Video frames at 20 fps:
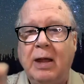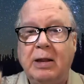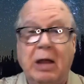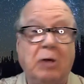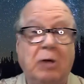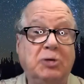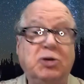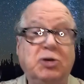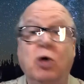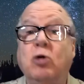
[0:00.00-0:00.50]

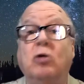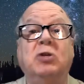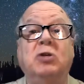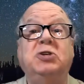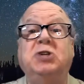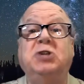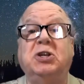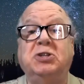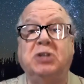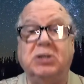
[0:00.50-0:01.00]
Now, a circle is
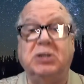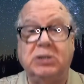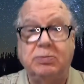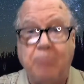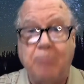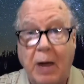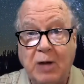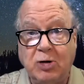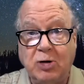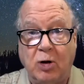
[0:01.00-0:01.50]
just a
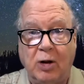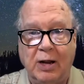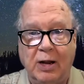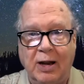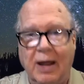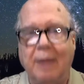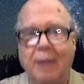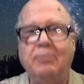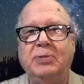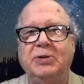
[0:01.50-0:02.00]
special
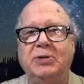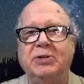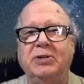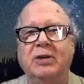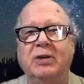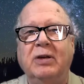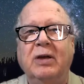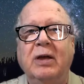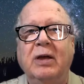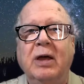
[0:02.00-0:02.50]
ellipse,
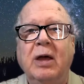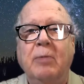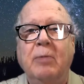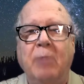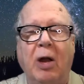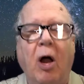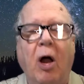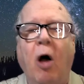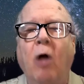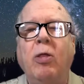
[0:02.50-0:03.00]

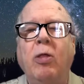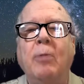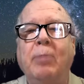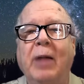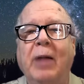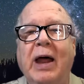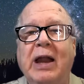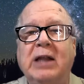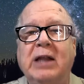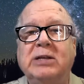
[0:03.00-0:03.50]
but all the
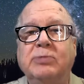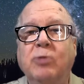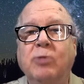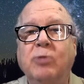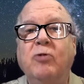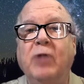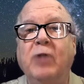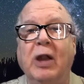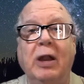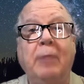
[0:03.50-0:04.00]
planets
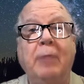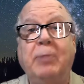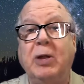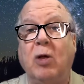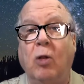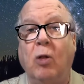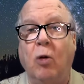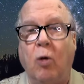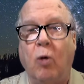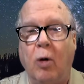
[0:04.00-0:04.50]
move in
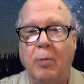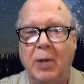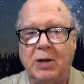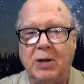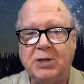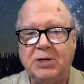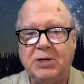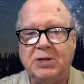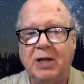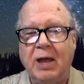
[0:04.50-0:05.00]
elliptical
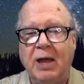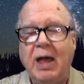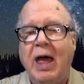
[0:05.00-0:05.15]
orbits.